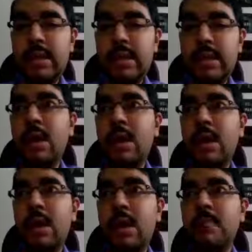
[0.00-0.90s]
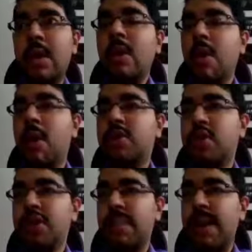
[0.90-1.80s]
And also see,
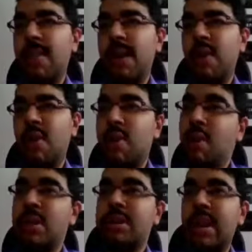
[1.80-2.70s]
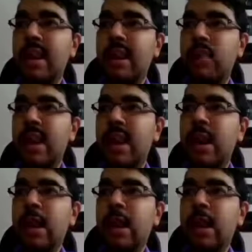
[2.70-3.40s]
maybe not non-selective, that